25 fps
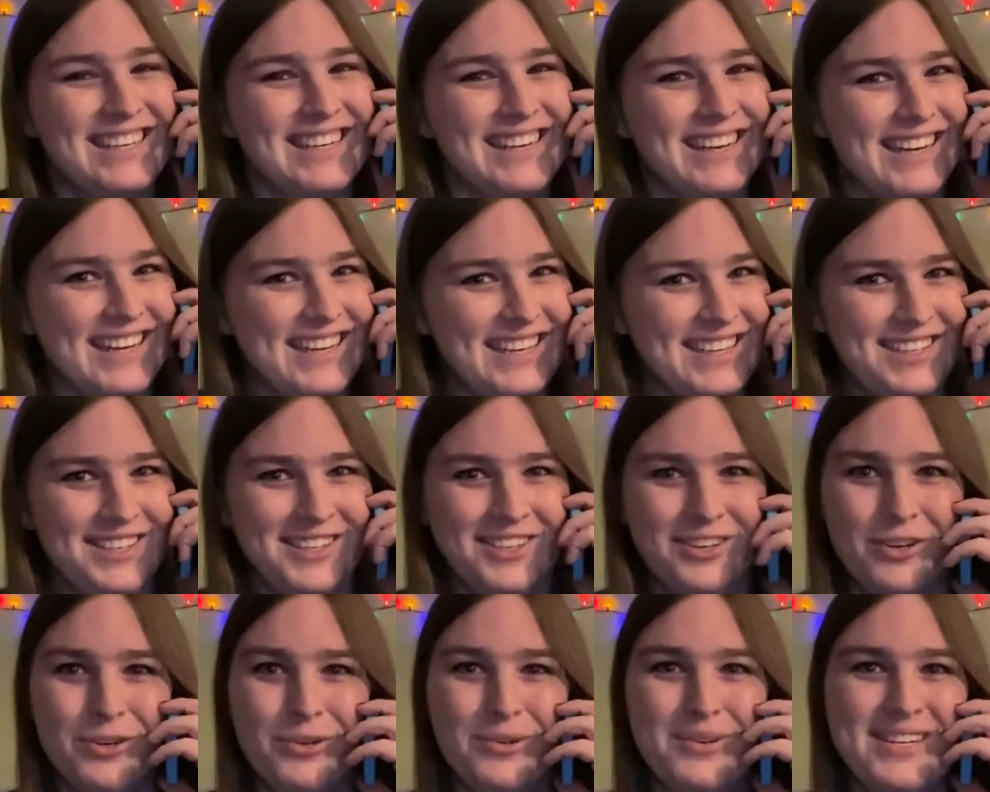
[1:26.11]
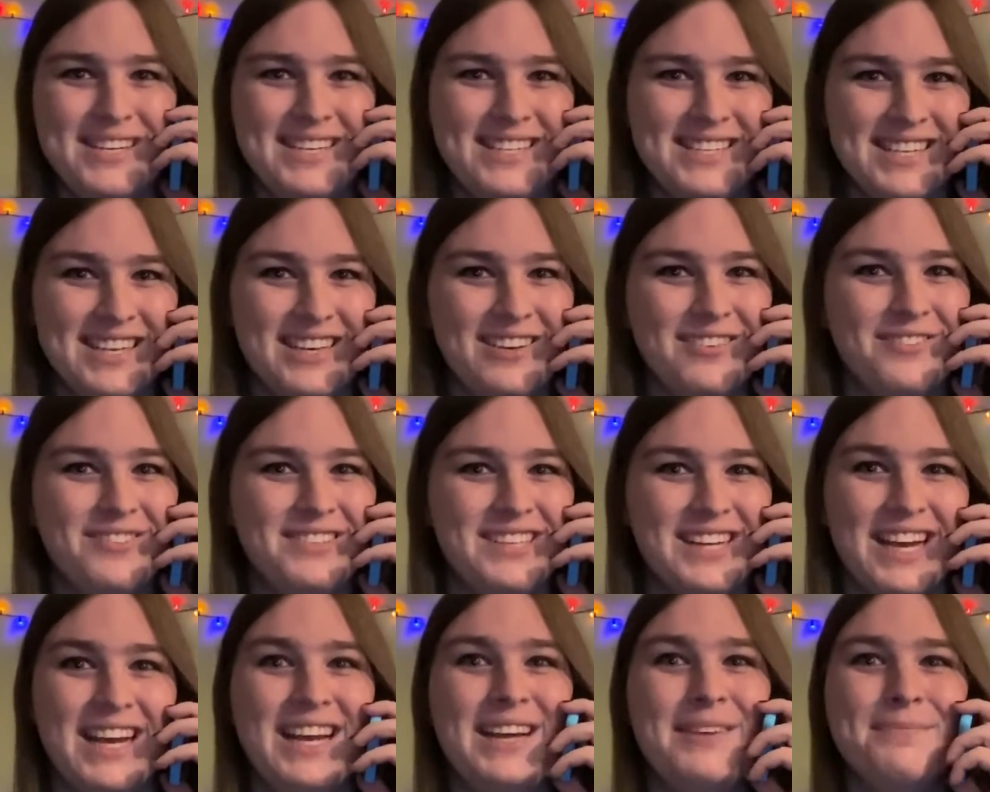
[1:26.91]
I always have
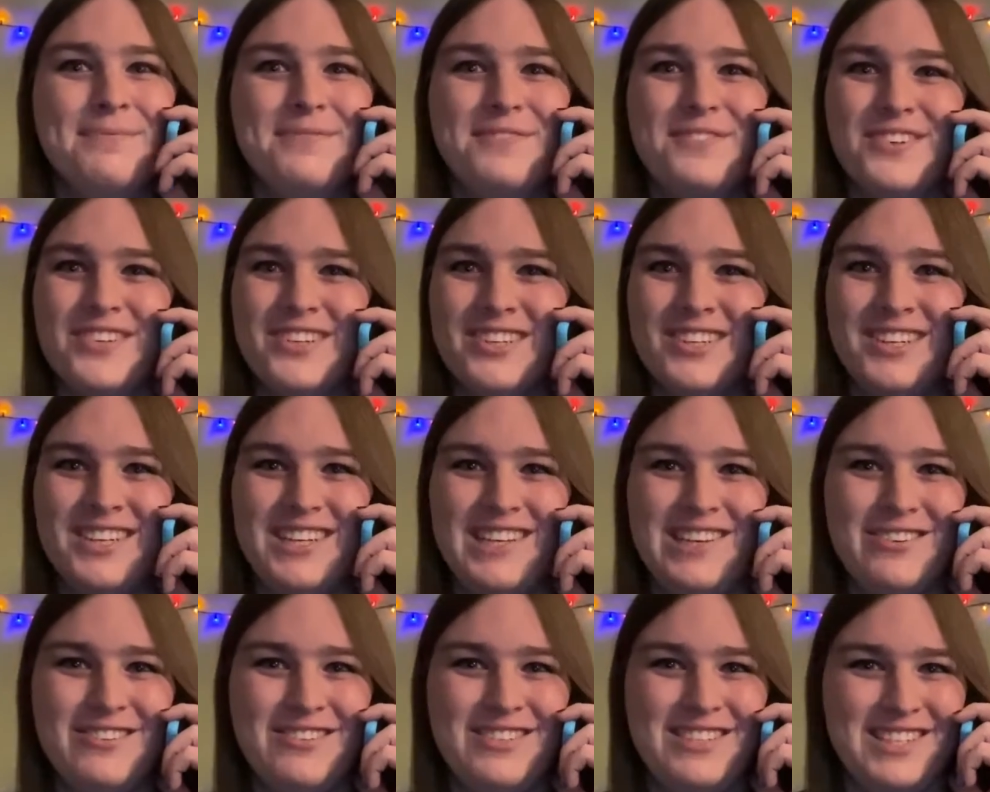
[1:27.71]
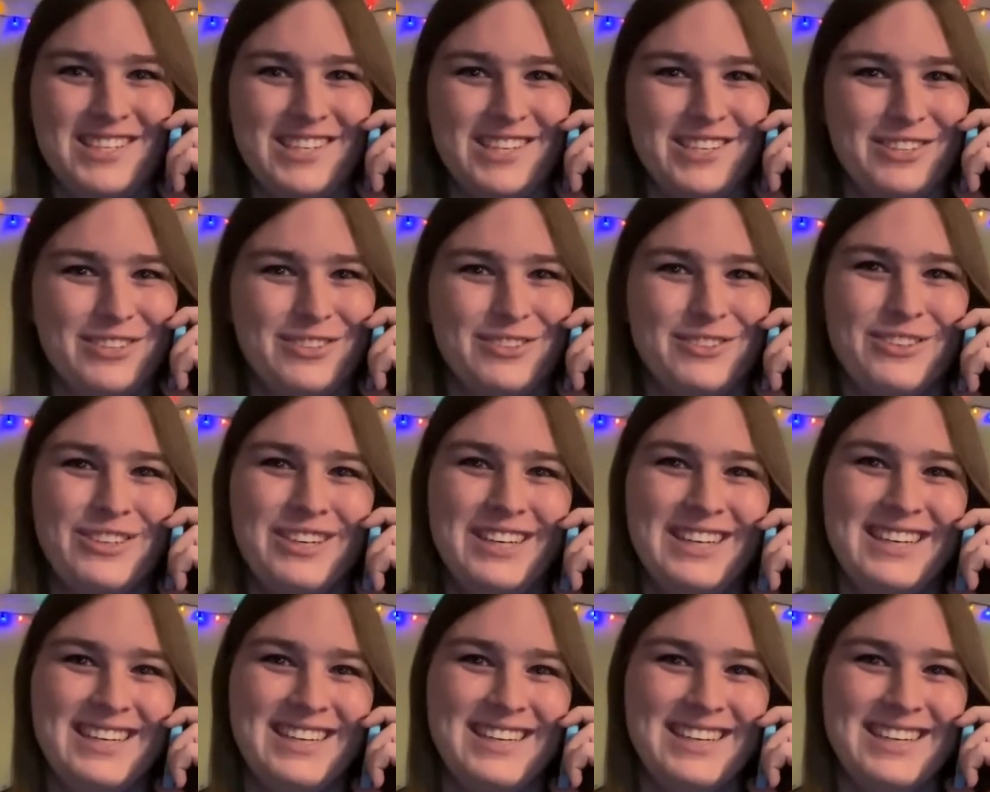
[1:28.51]
time for you too.